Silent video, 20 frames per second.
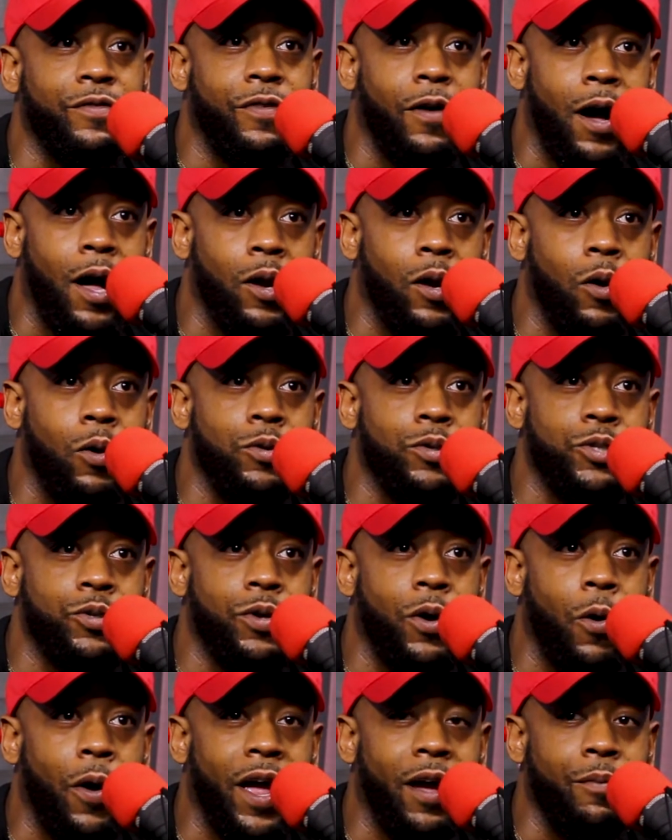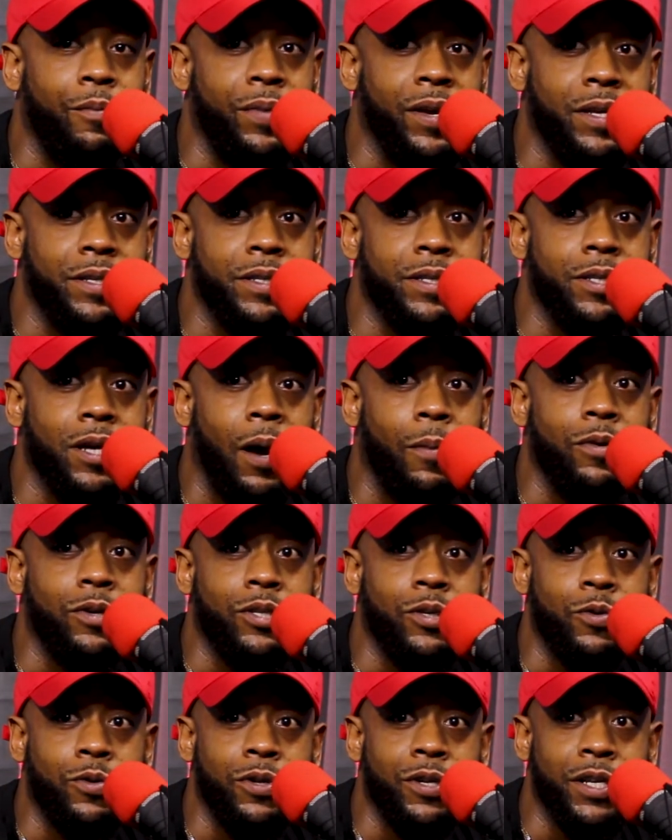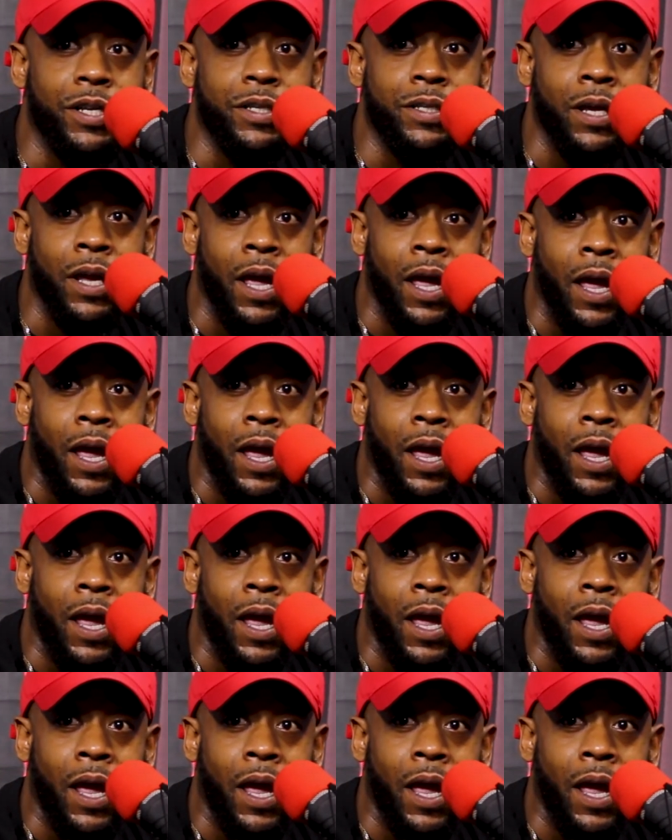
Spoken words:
followed, you're gonna have business opportunities